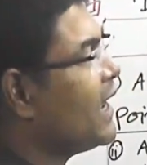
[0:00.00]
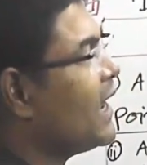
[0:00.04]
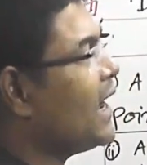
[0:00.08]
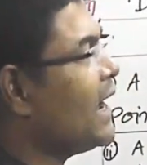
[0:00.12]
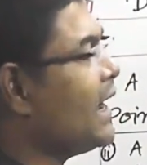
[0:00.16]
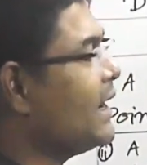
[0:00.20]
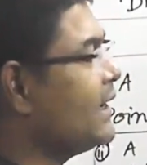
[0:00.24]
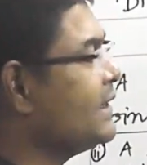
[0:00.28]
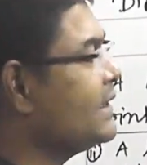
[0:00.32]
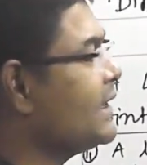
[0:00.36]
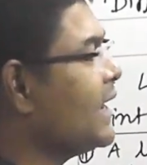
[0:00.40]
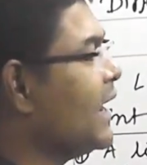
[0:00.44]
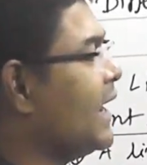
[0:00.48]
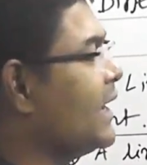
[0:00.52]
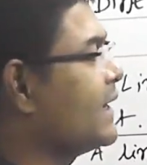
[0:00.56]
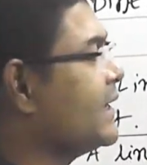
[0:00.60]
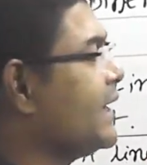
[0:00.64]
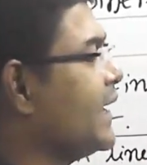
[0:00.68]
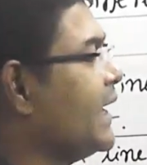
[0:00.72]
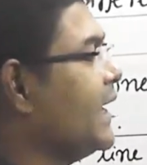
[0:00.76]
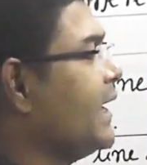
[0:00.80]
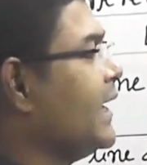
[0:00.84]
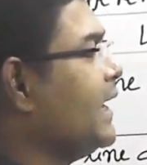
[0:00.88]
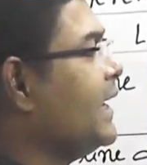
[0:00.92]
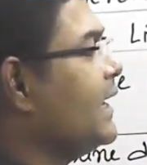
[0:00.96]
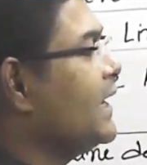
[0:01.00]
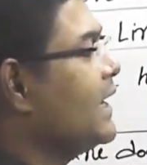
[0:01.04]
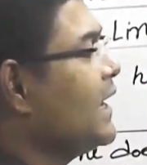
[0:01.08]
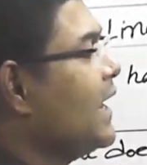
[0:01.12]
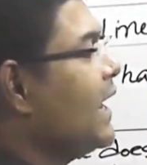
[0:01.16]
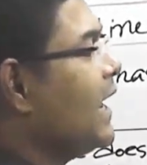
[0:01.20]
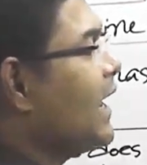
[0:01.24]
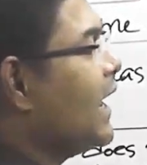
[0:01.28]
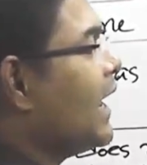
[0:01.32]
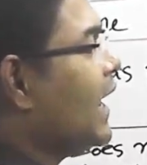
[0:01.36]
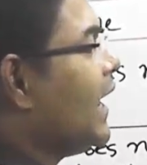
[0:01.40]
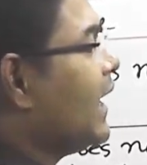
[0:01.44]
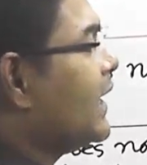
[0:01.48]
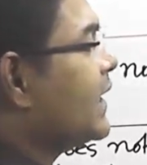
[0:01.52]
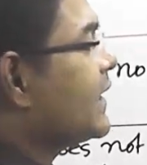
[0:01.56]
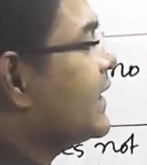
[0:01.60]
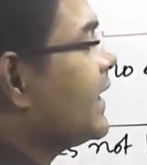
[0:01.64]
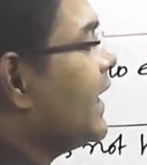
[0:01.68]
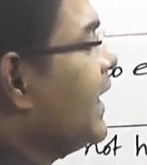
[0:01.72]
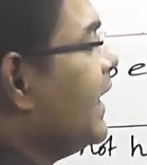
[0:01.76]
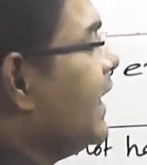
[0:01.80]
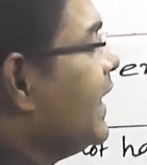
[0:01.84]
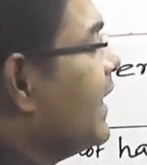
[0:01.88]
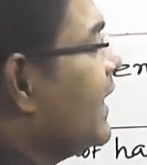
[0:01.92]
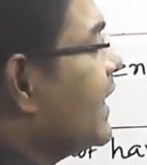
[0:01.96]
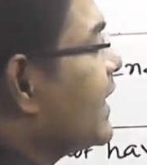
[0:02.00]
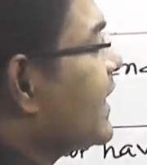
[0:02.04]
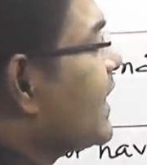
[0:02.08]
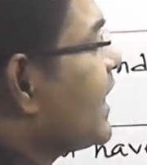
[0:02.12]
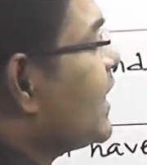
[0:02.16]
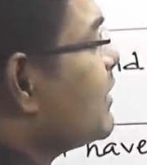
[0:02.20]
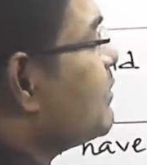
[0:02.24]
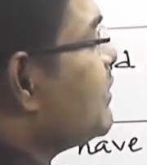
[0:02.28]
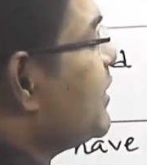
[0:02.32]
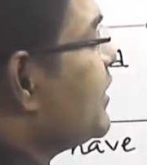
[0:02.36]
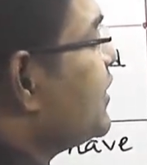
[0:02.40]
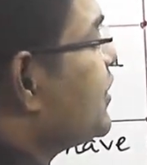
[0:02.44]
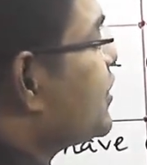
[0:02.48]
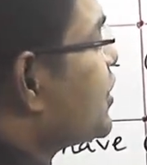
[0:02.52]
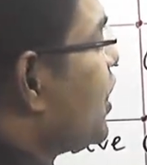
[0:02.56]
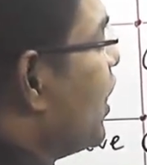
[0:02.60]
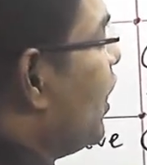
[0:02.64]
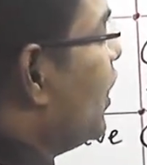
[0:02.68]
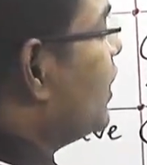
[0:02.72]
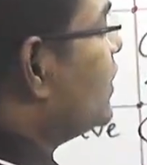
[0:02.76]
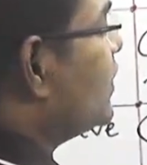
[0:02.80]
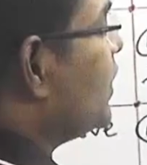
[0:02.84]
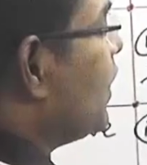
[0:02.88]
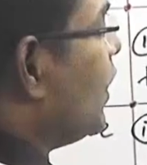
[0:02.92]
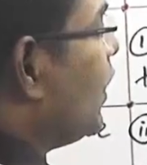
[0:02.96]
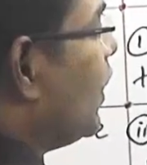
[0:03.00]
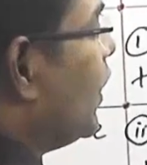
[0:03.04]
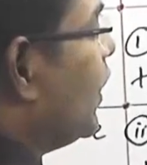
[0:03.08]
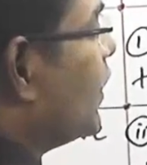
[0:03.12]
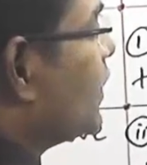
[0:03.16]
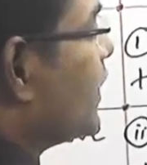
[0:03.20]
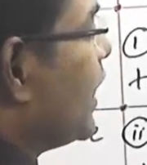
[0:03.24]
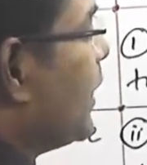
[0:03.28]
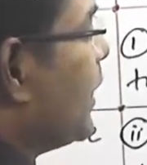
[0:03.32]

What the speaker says: An array can be drawn on